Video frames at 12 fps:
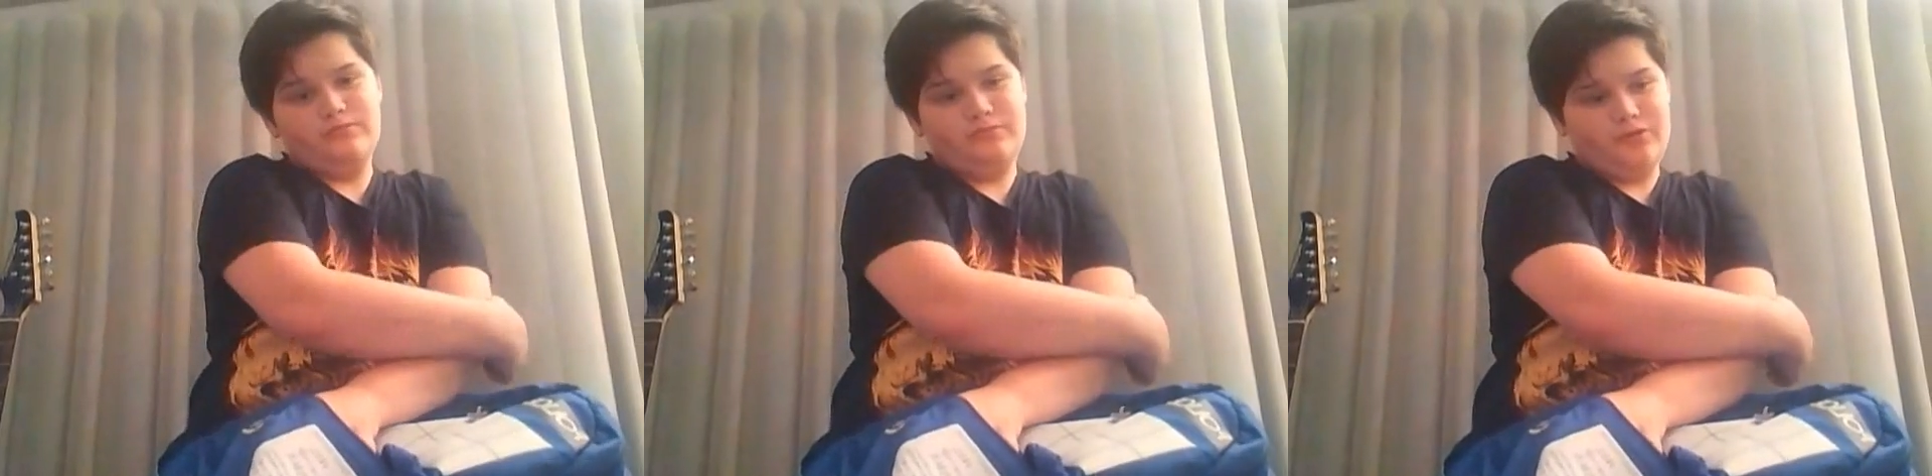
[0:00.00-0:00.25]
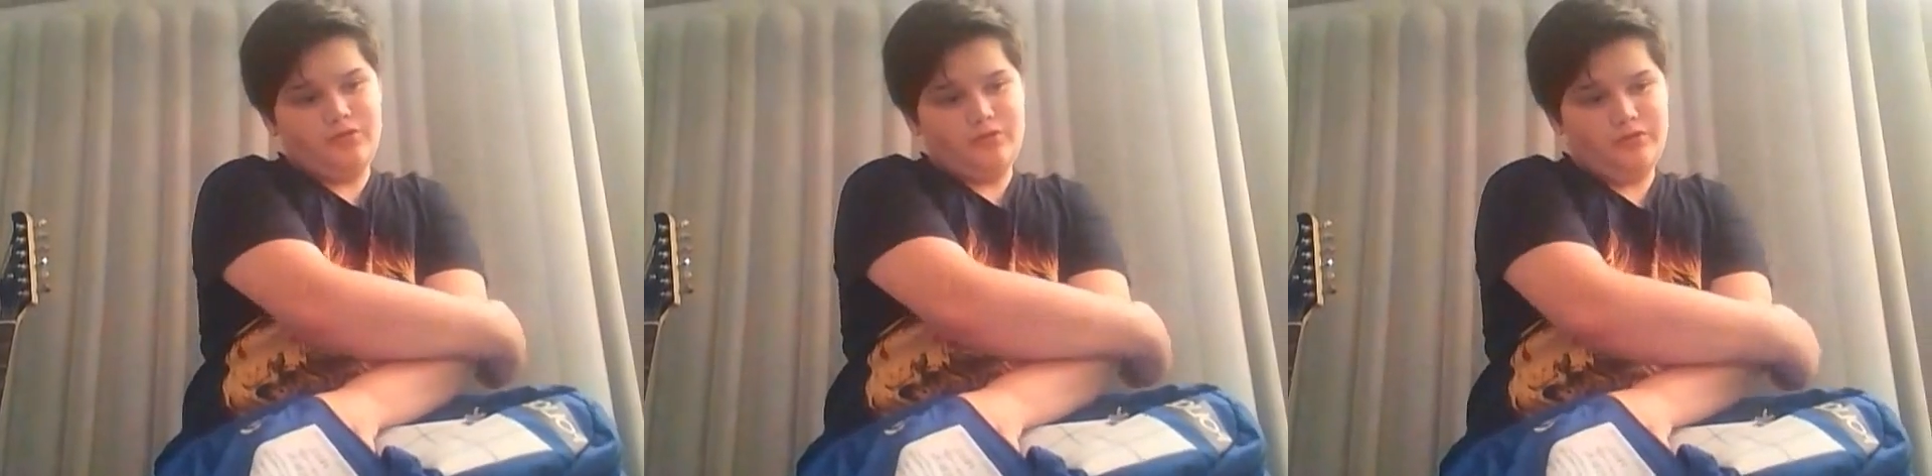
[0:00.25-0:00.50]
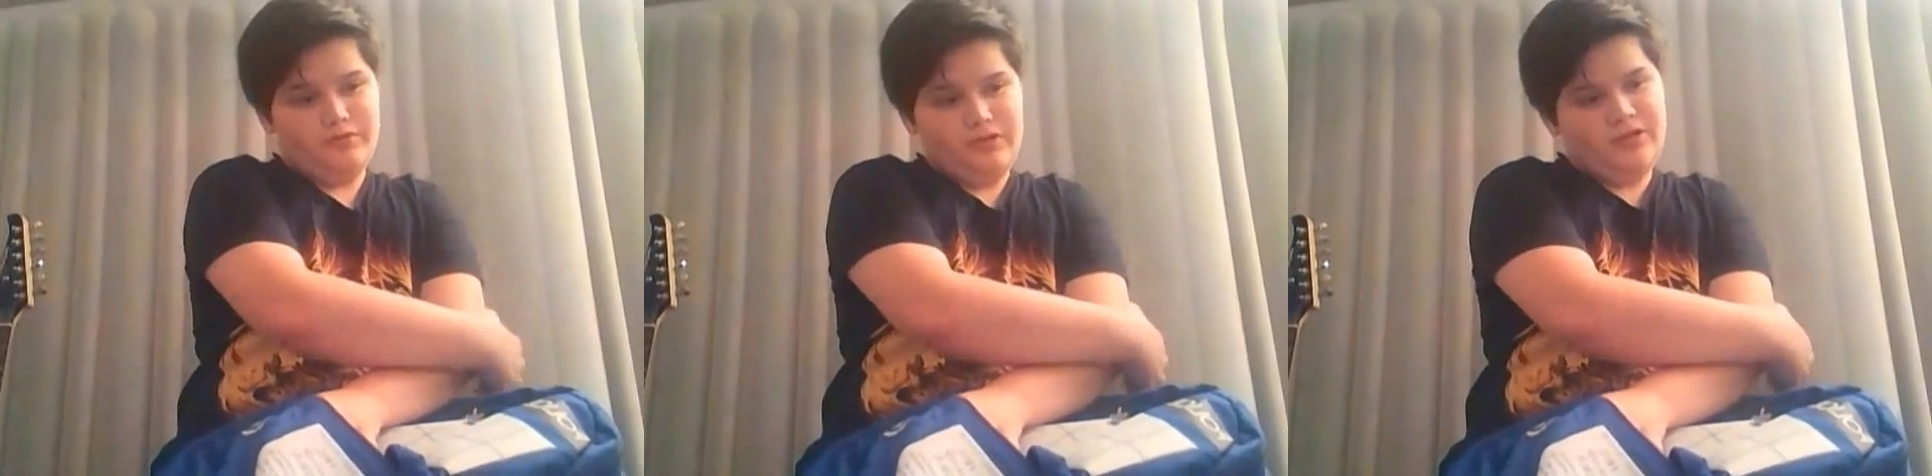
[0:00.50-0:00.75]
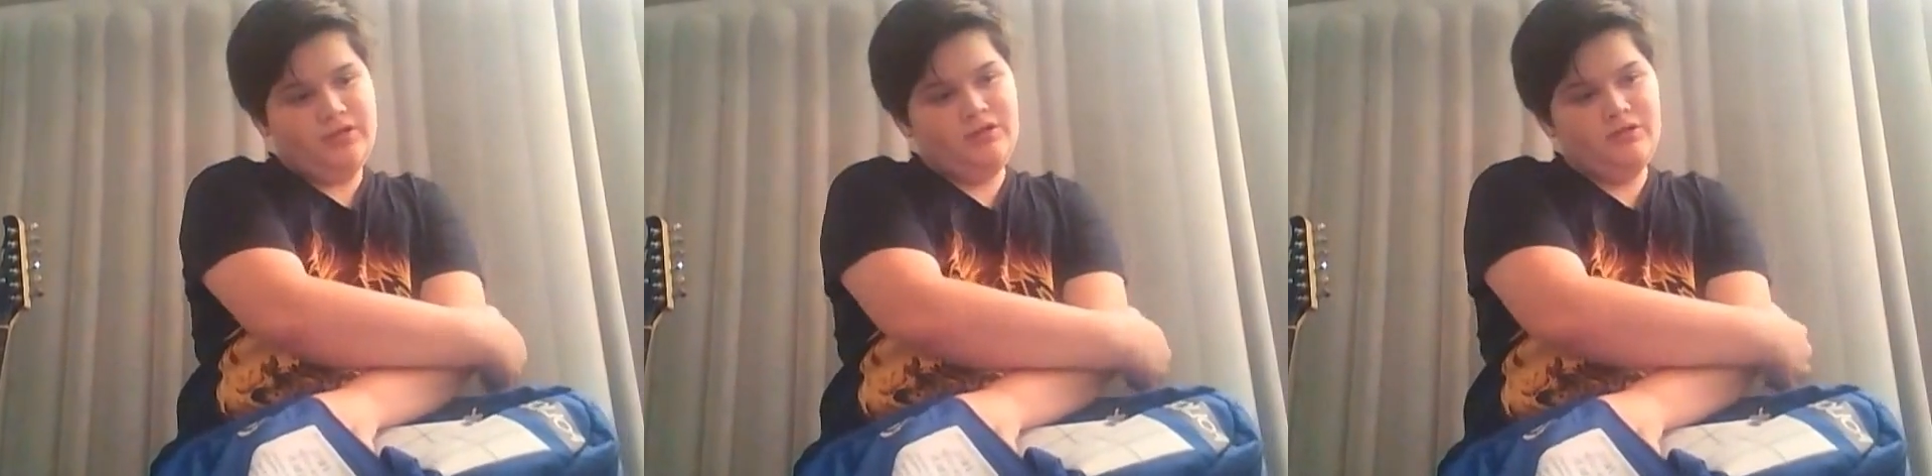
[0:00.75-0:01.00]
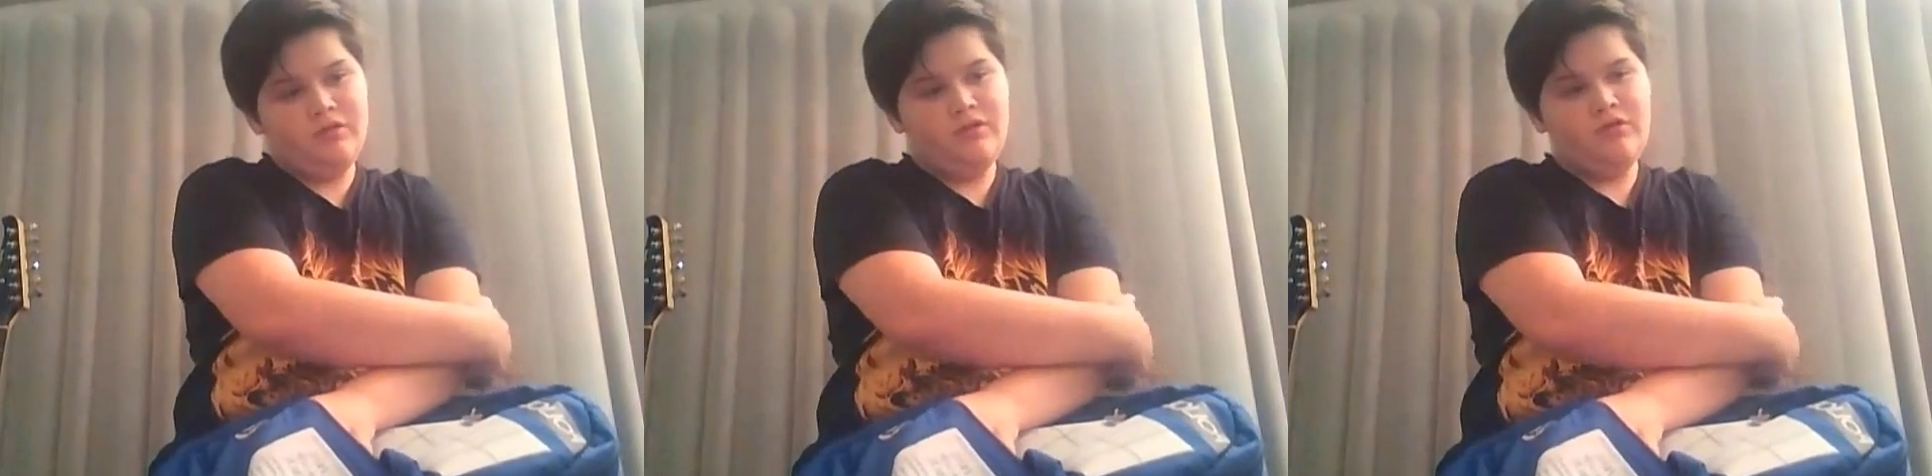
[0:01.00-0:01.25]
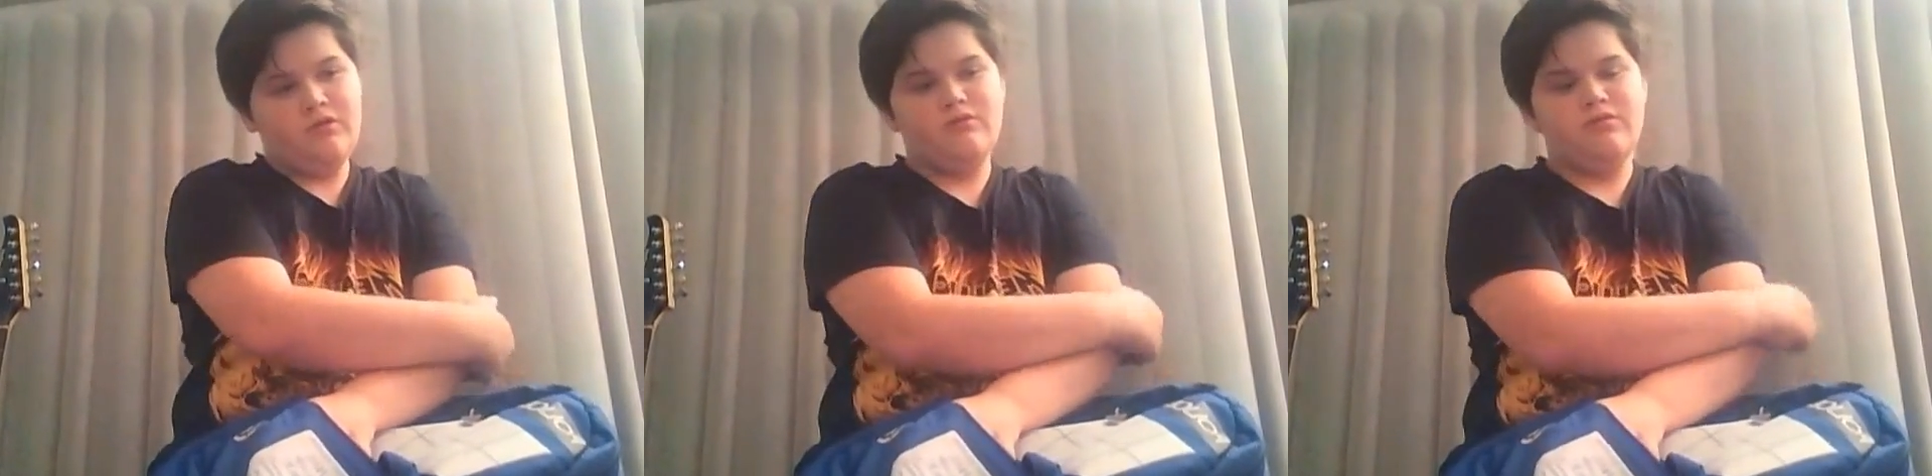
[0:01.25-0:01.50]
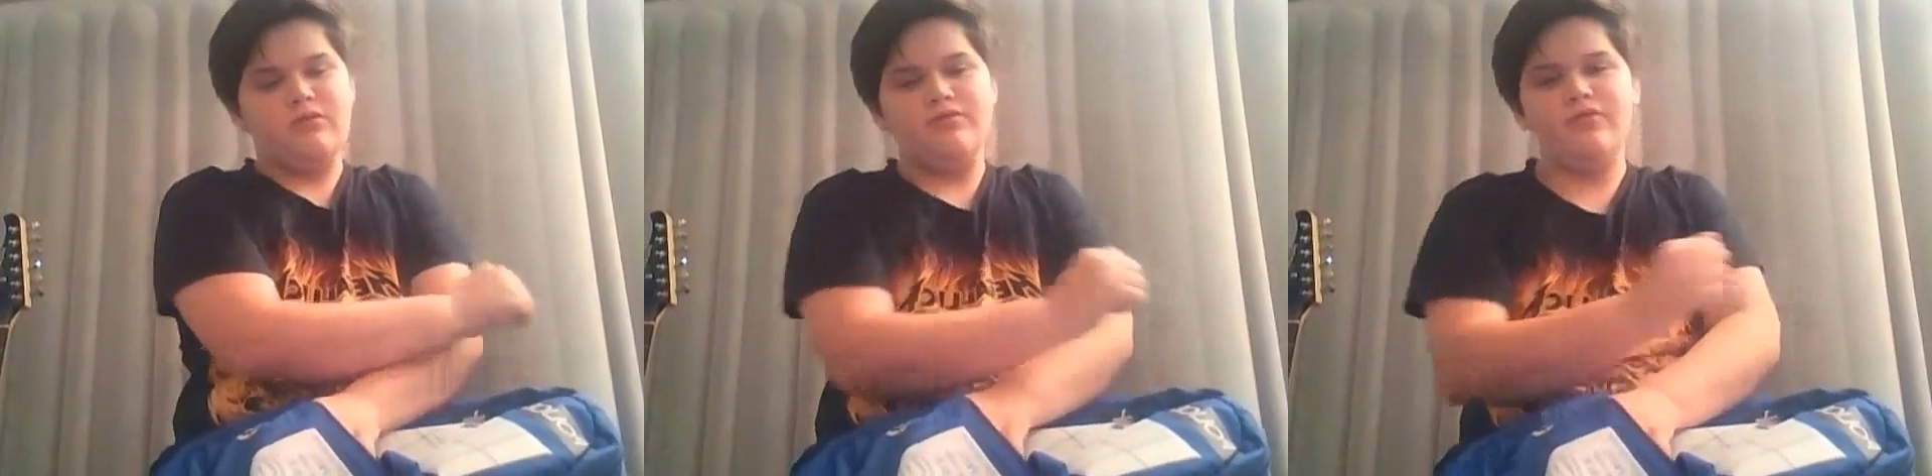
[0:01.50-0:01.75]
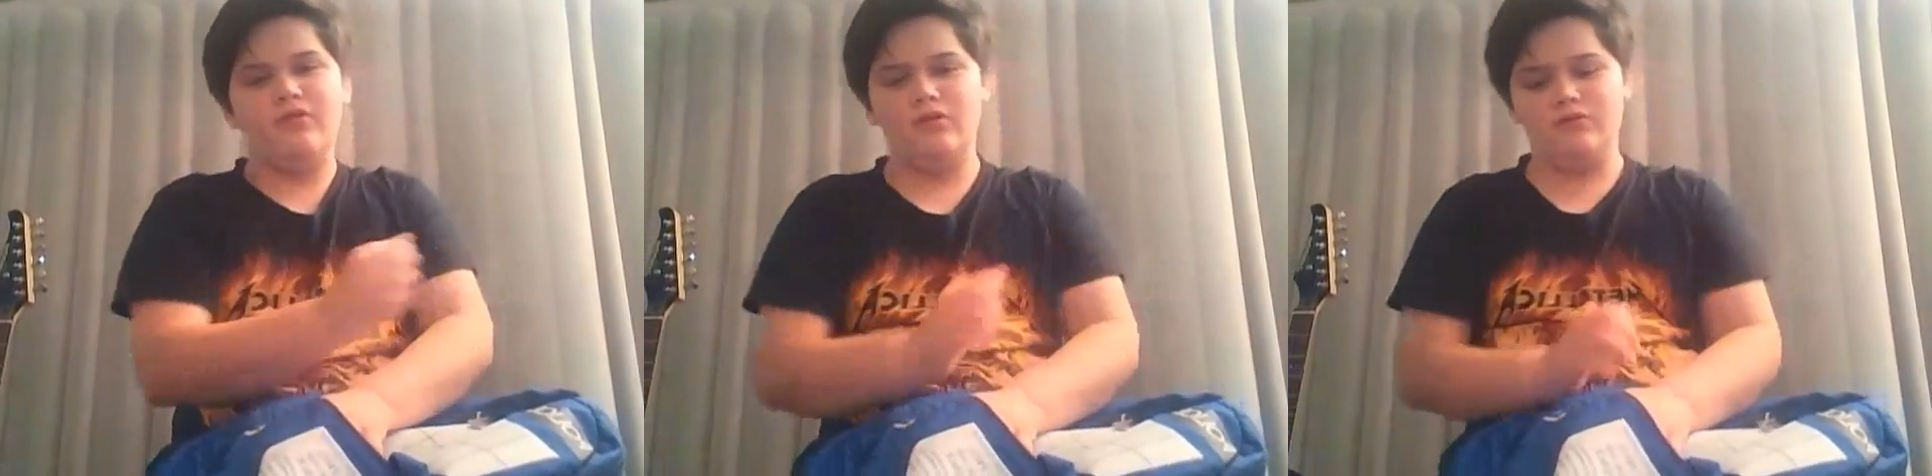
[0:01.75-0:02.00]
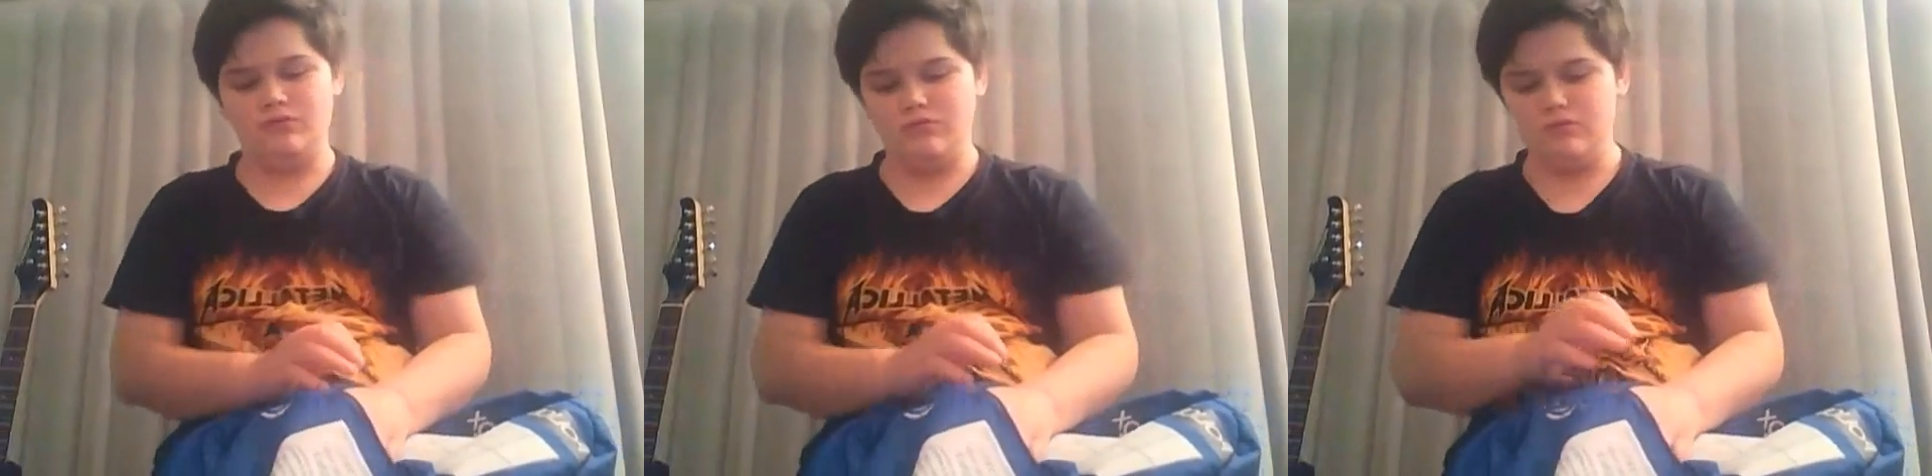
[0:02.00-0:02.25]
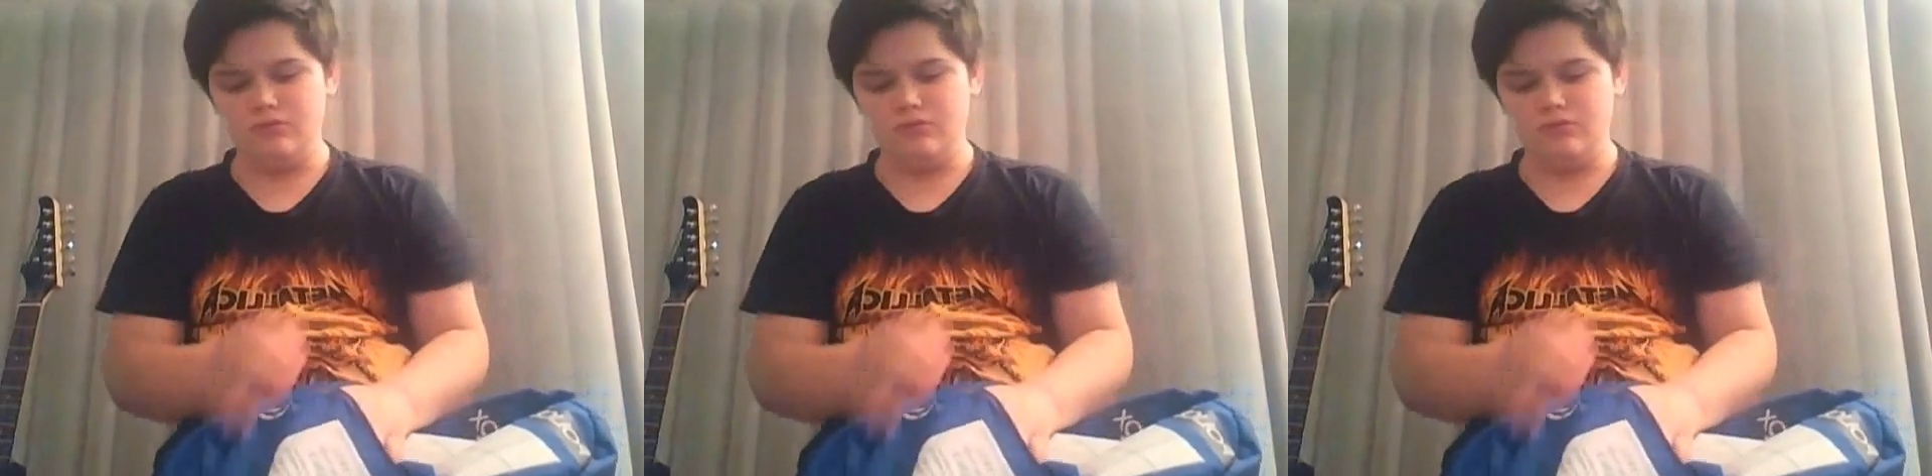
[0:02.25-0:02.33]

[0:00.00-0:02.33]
book would be the phone.